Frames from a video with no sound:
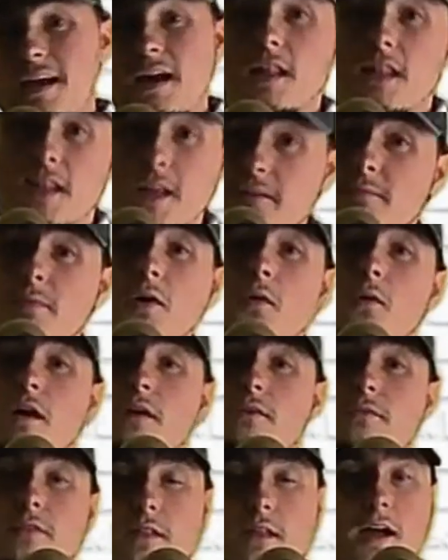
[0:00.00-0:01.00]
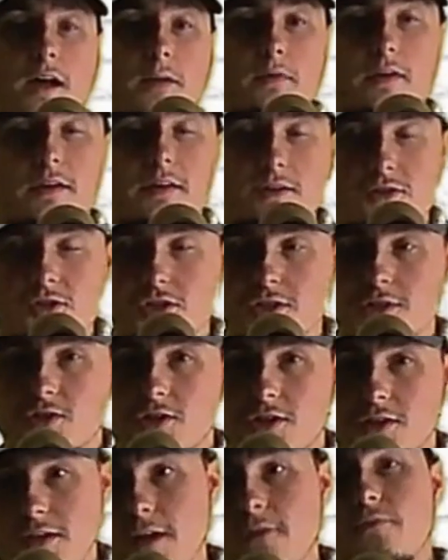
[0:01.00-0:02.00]
I love my wife a lot because
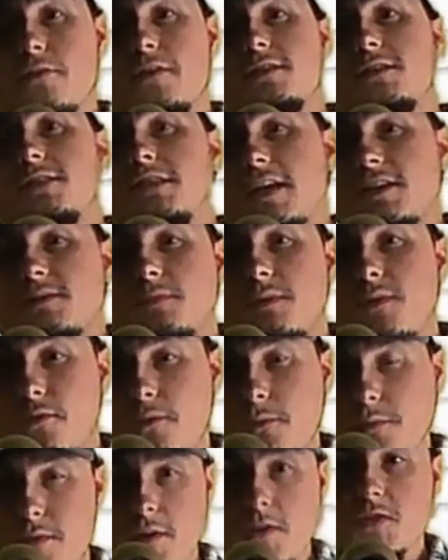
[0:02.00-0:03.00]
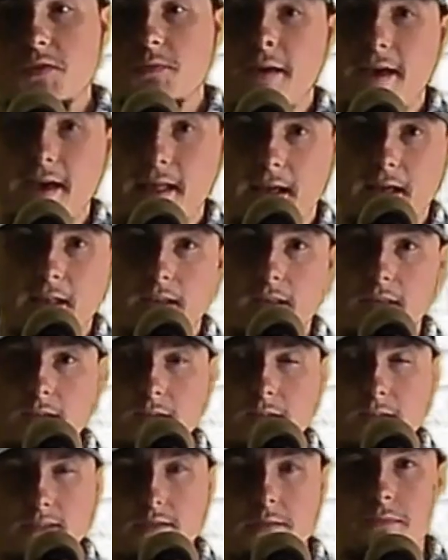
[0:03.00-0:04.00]
she definitely saves me from those bad
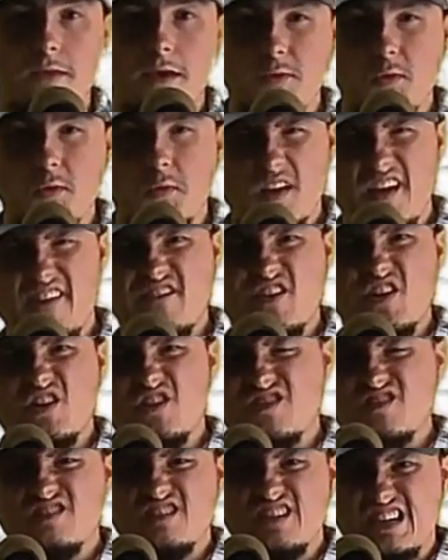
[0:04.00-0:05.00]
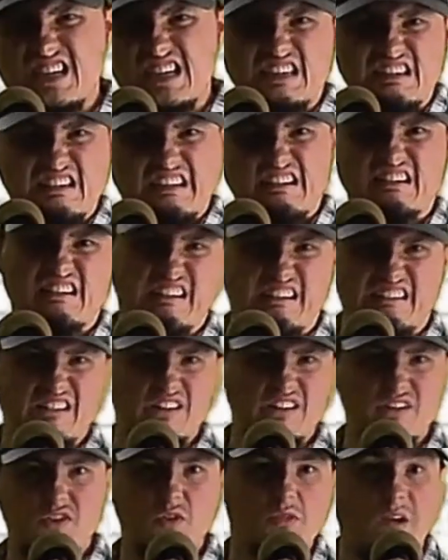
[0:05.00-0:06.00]
ideas. And maybe when I've gone a little
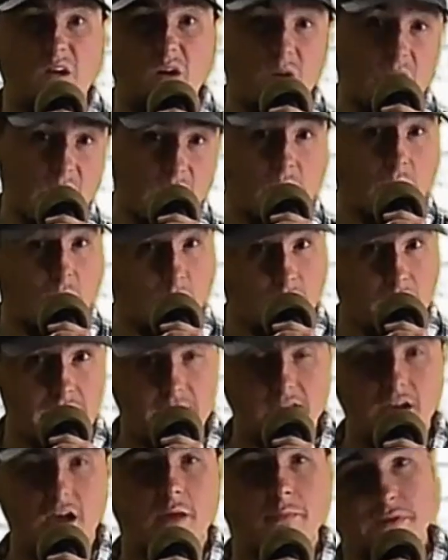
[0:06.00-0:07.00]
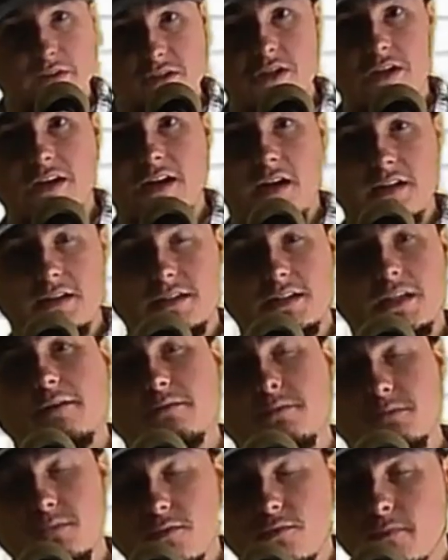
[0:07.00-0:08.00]
too hard on one topic, she kind of
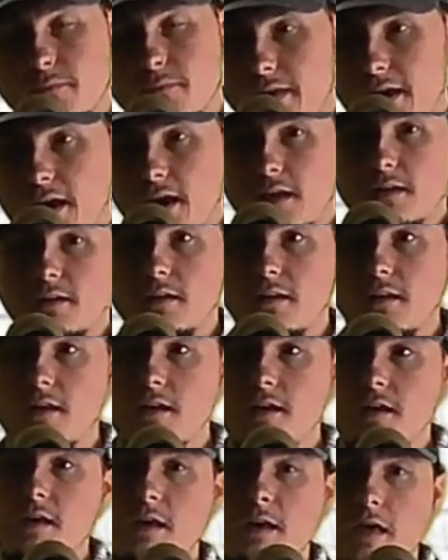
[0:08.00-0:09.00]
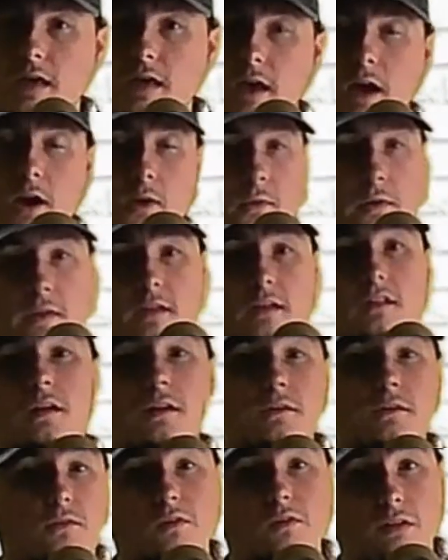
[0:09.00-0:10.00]
stops me from that. And I really
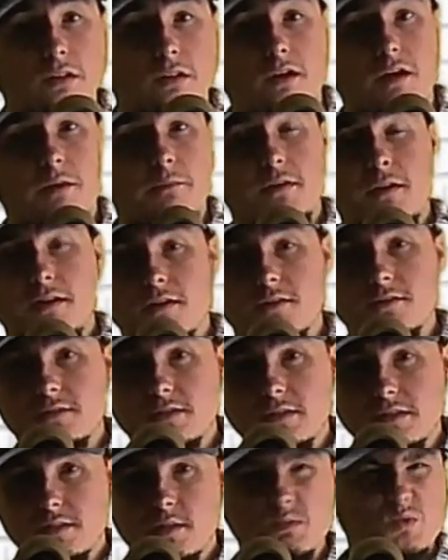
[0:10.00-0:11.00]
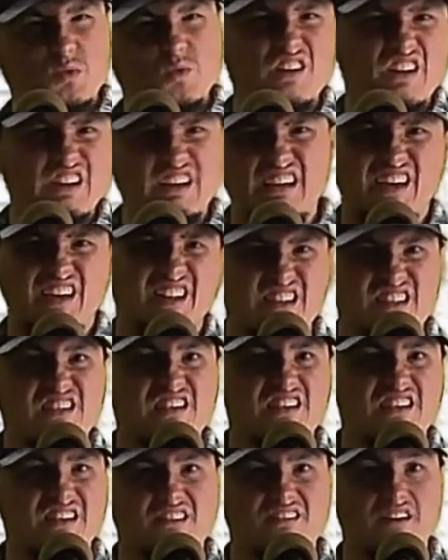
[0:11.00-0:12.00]
love her a lot because she seems really
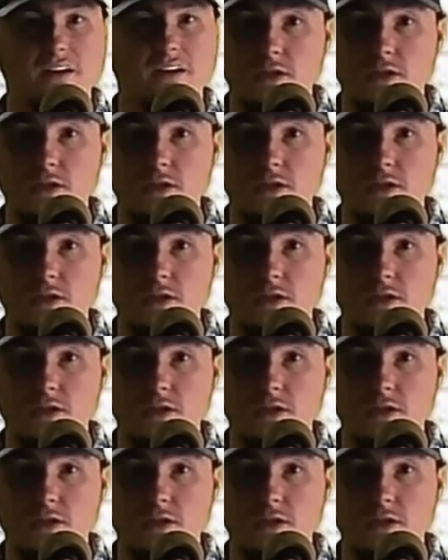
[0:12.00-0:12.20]
innocent, right?